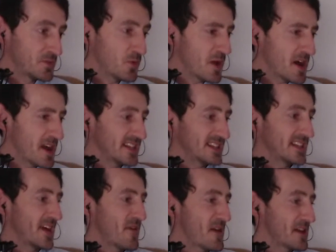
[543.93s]
What is
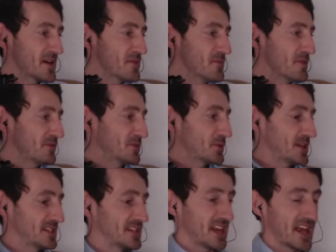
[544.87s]
going on with
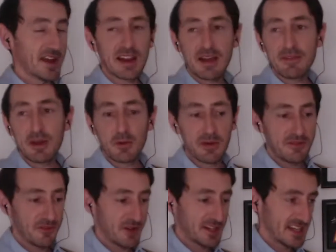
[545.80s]
Twitch today? I'm going to have a little
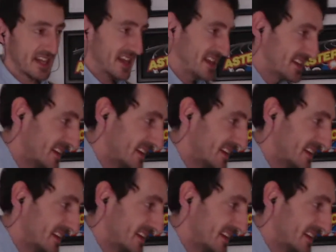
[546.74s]
refresh here.